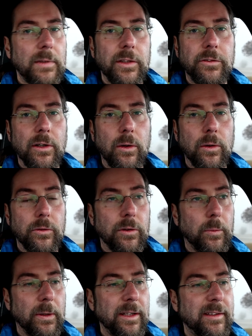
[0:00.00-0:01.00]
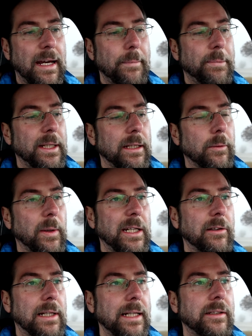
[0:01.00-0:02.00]
so what is happening? When
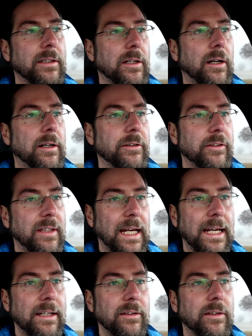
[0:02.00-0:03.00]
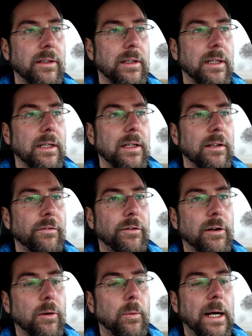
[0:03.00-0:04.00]
you let the car stand
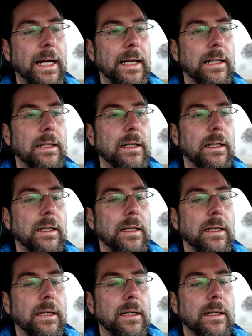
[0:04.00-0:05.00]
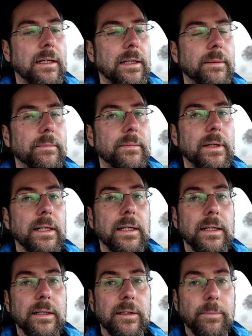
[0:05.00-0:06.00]
for a while,
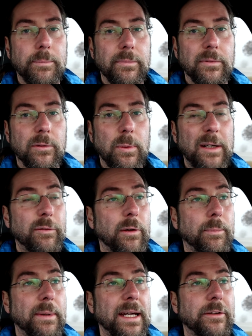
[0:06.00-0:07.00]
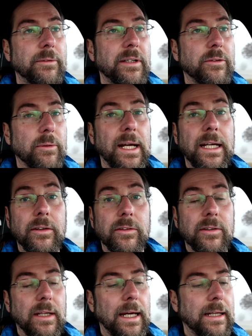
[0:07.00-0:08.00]
the 12-volt battery
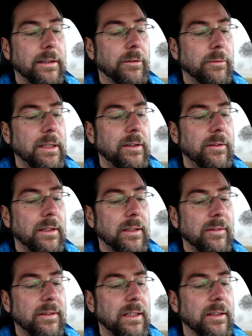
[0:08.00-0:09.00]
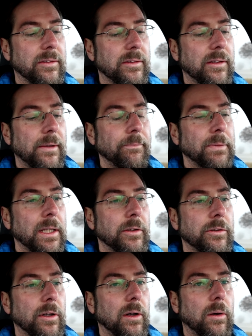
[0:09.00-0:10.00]
drains. And the reason is this.
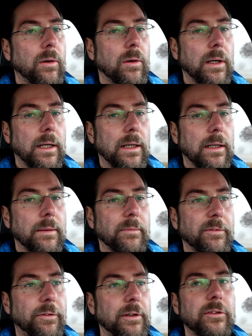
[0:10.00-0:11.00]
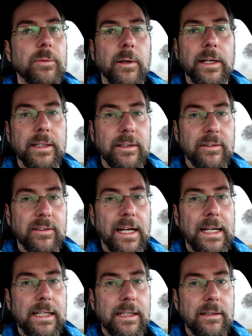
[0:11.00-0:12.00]
So Volkswagen
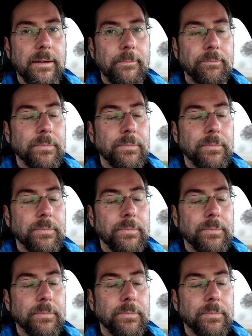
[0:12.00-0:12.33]
decided